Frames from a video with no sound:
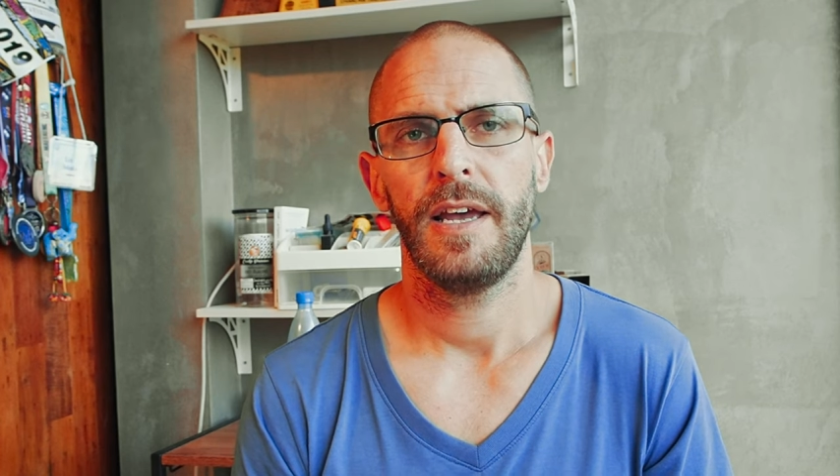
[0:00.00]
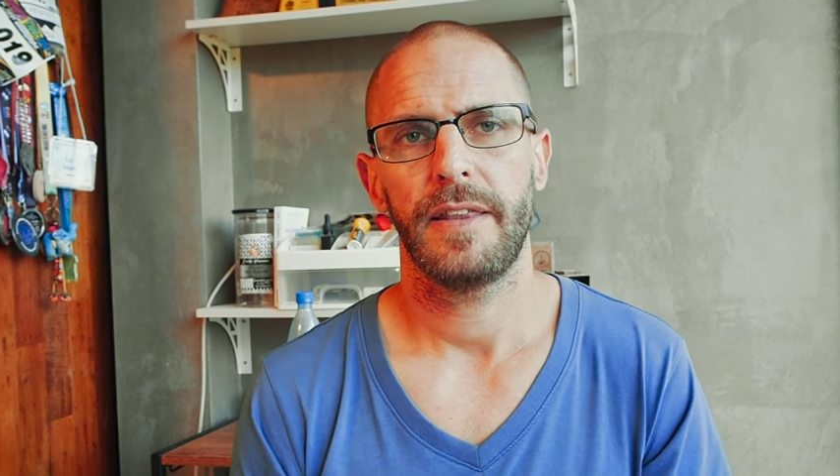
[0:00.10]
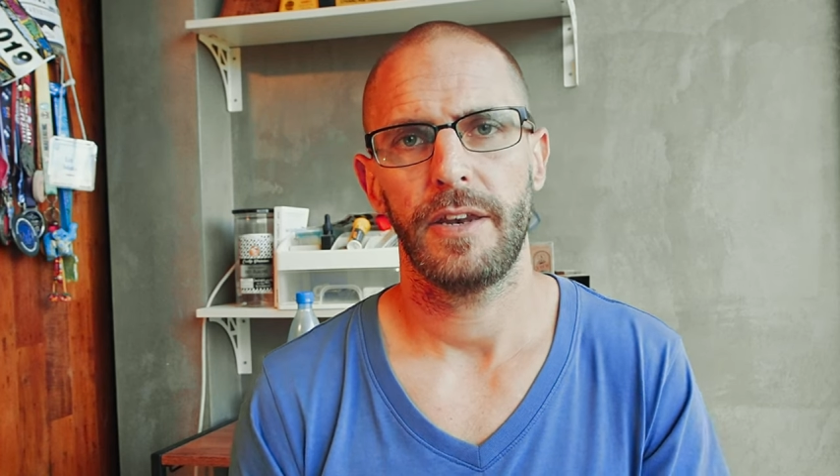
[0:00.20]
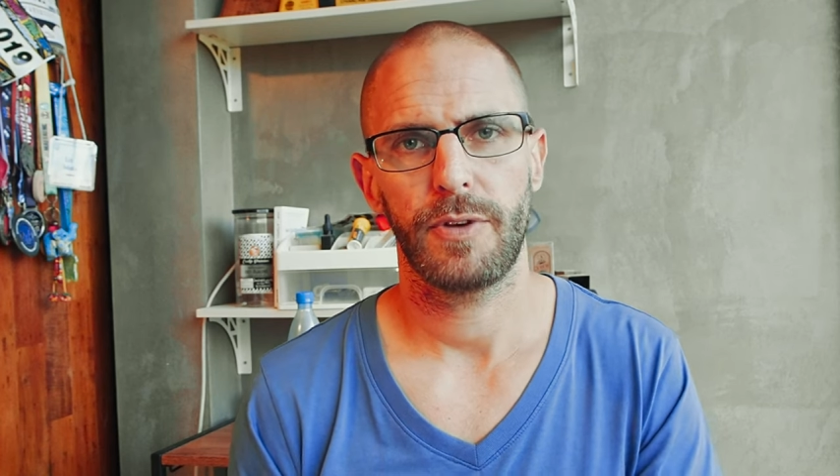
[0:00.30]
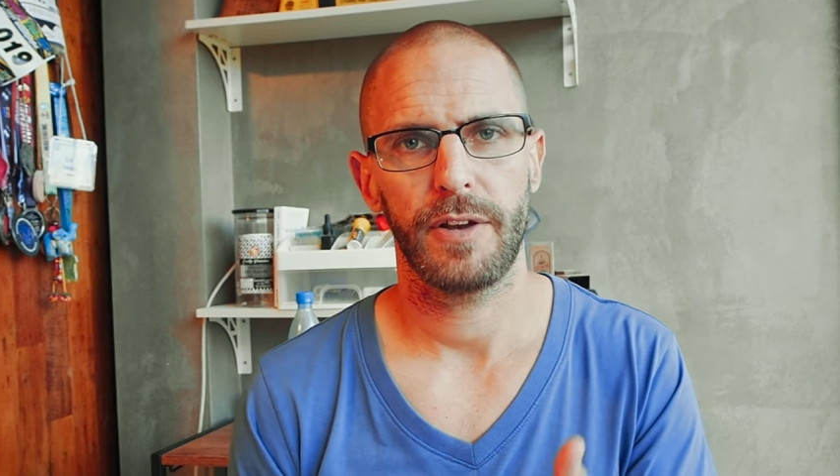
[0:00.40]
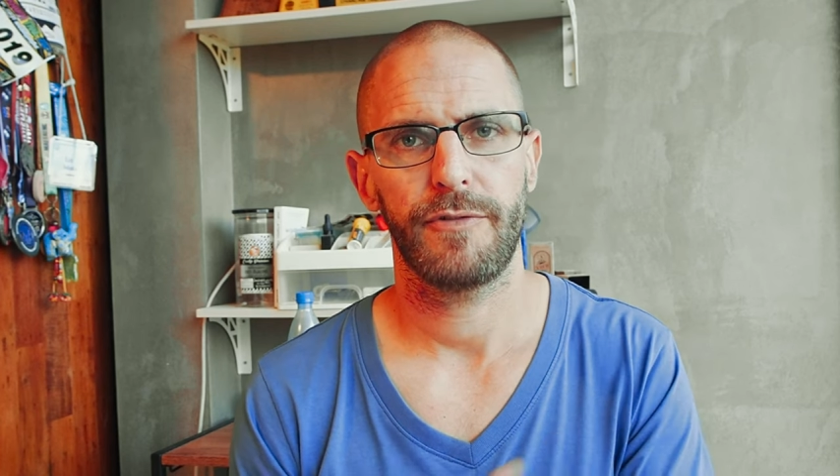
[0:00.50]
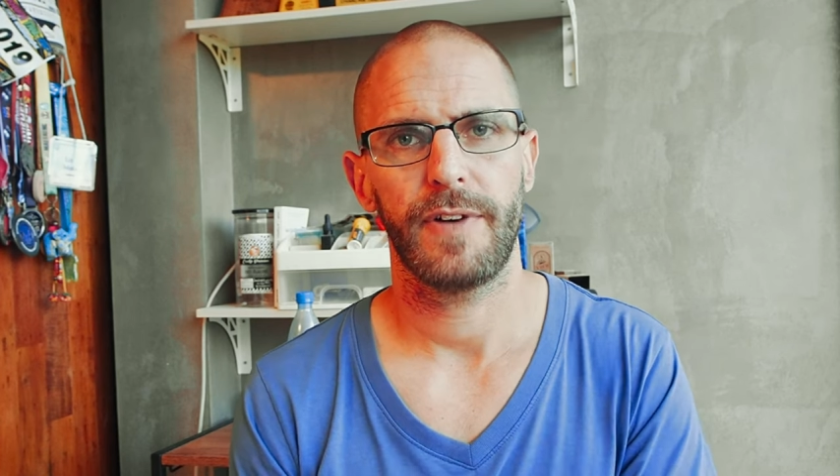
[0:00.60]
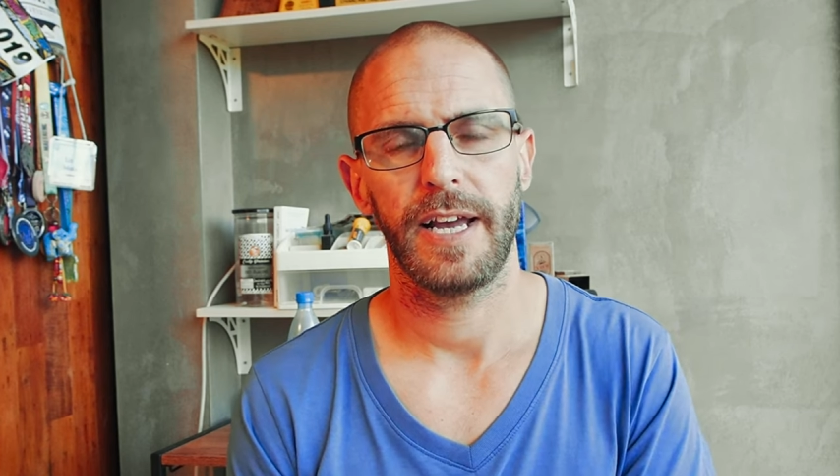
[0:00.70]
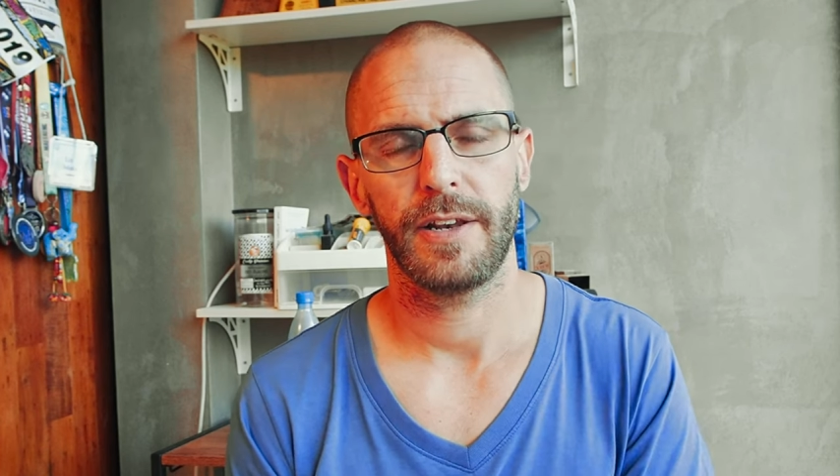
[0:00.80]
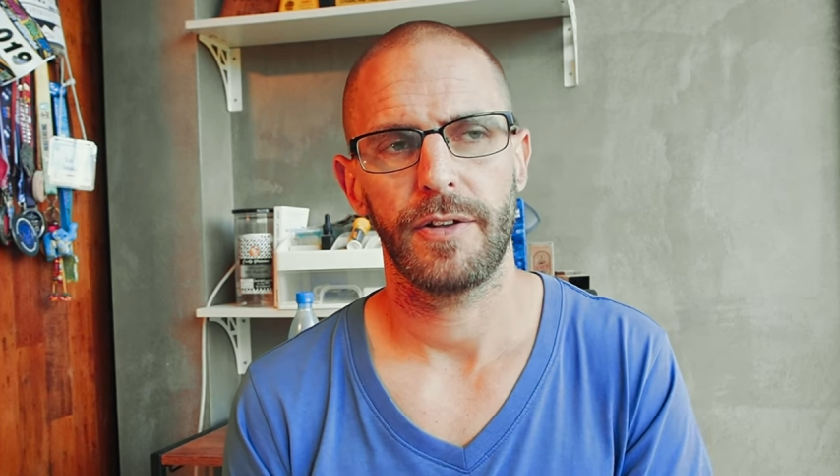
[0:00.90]
than you can
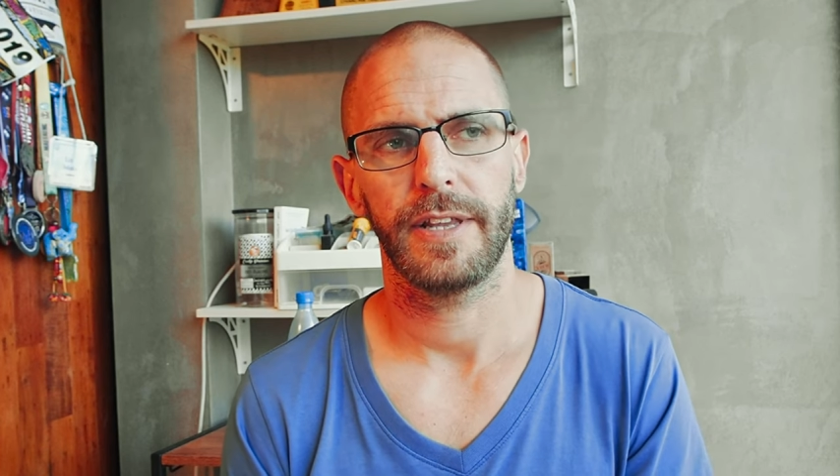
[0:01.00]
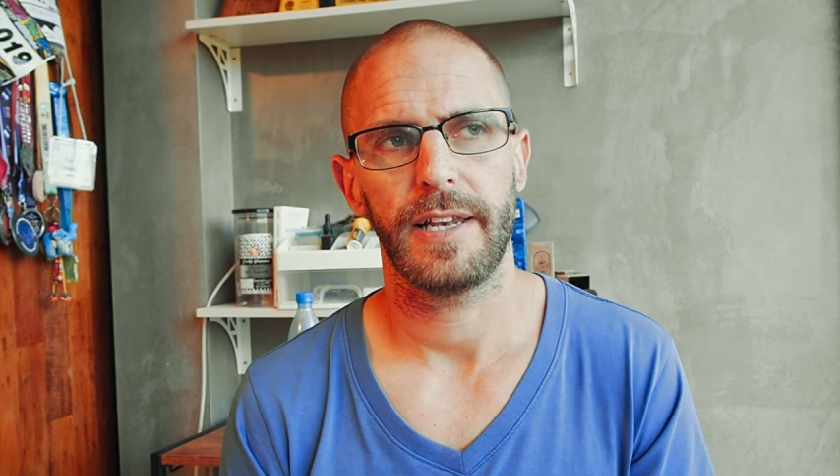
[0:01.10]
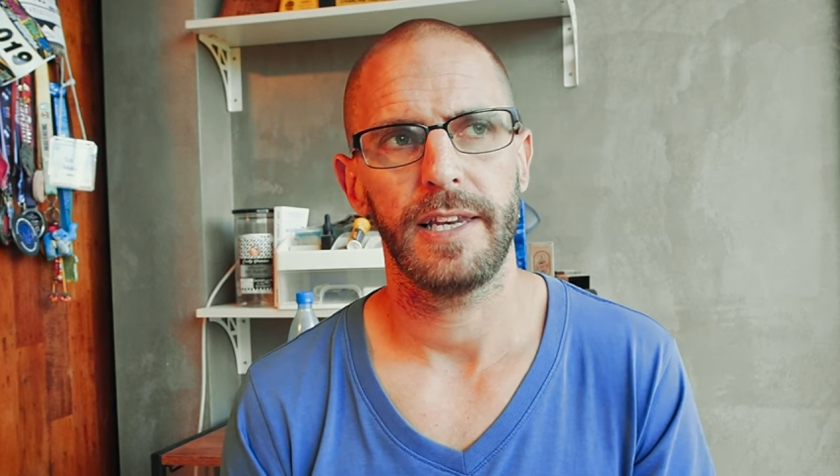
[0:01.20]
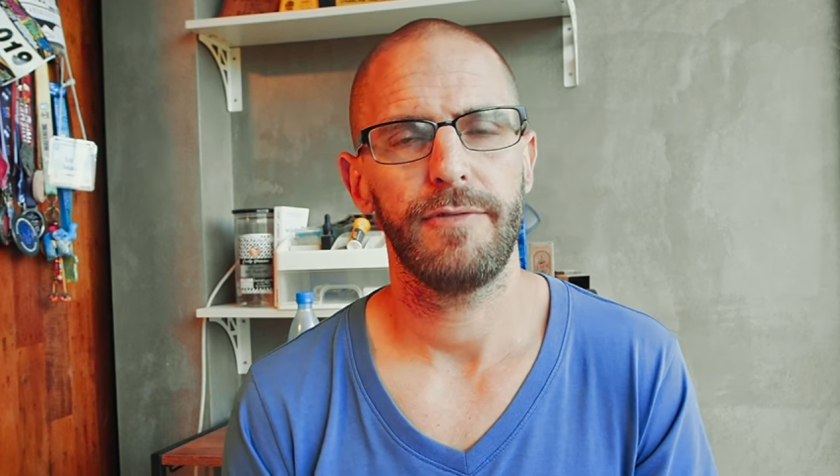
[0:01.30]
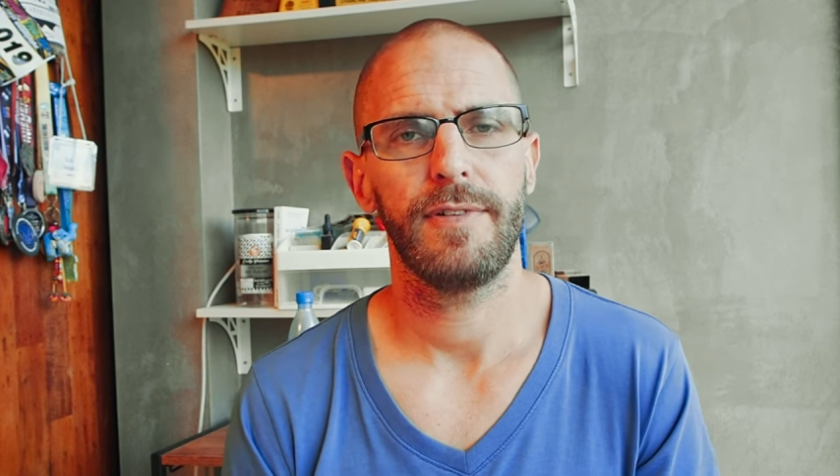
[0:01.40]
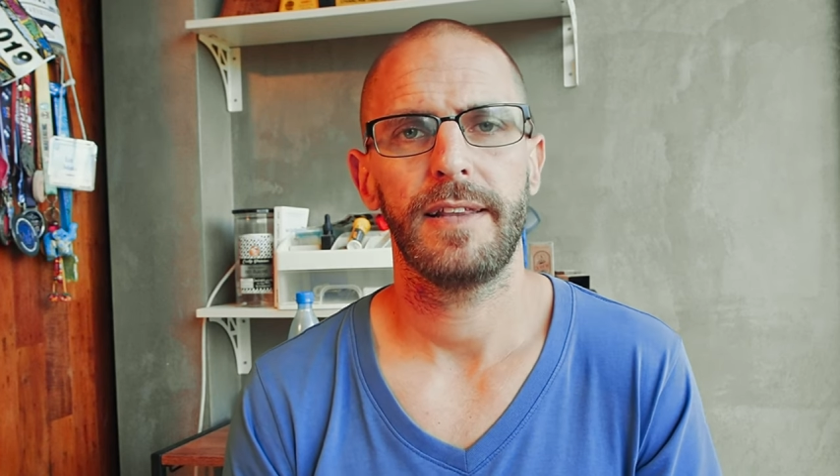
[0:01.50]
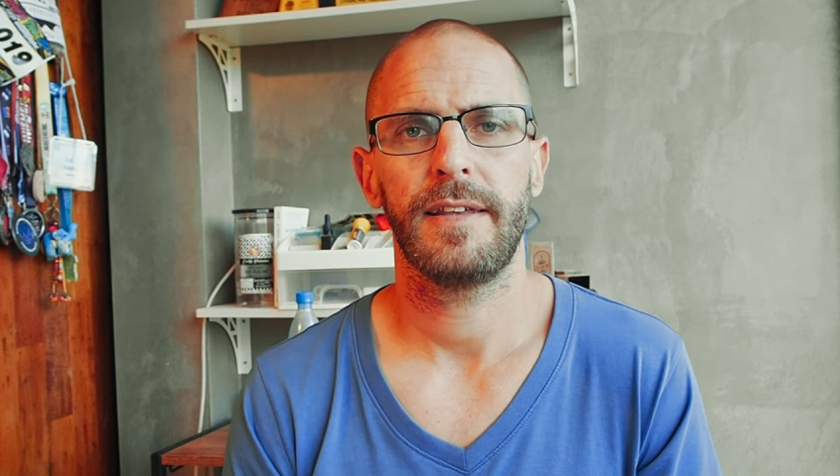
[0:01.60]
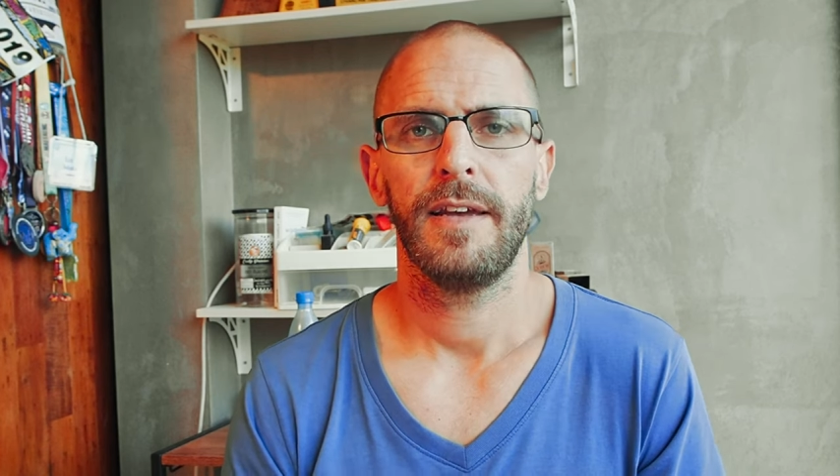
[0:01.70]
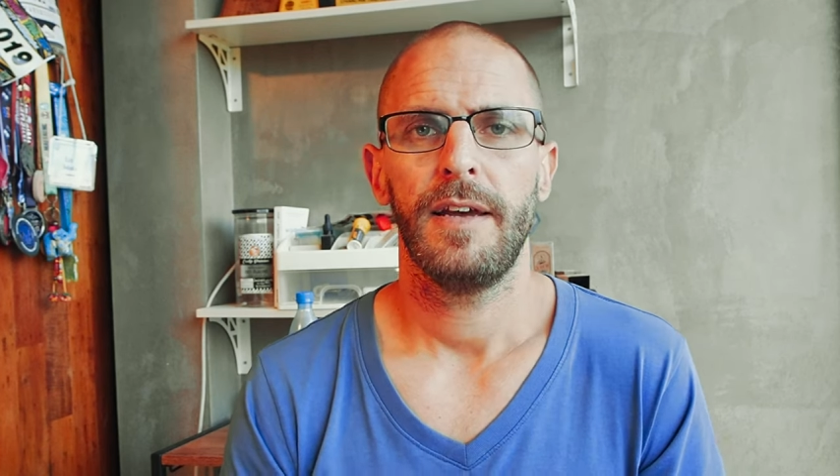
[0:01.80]
find on that leaflet.